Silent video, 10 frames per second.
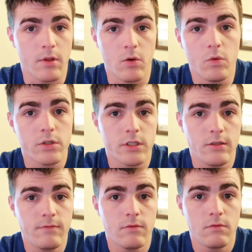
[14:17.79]
the coolest
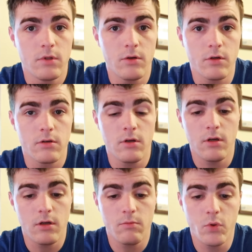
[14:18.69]
chief during
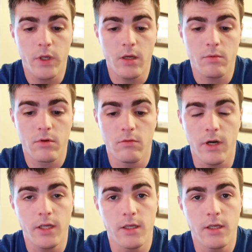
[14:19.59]
boot camp, right?